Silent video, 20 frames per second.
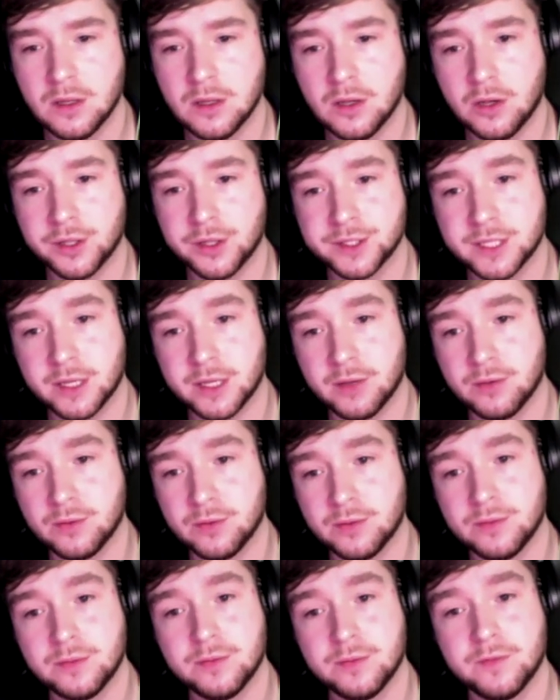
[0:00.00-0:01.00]
also
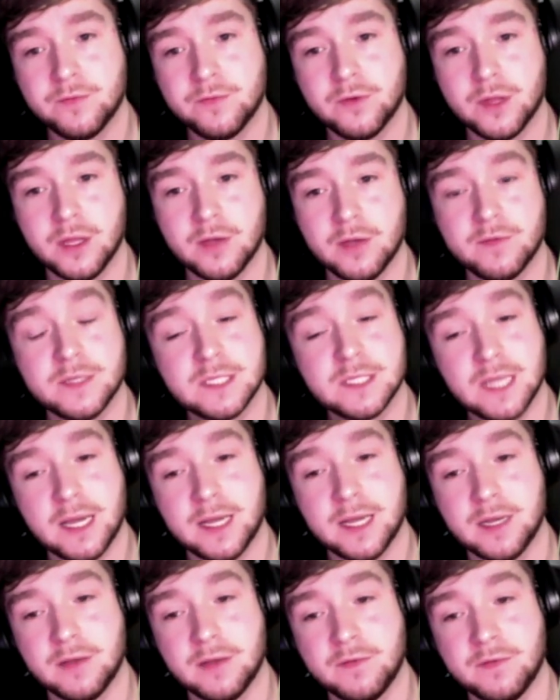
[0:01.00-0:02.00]
for the other
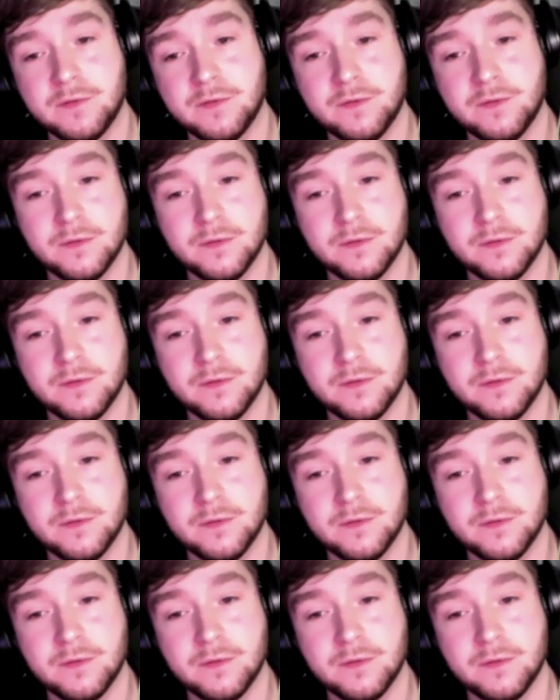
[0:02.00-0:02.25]
side of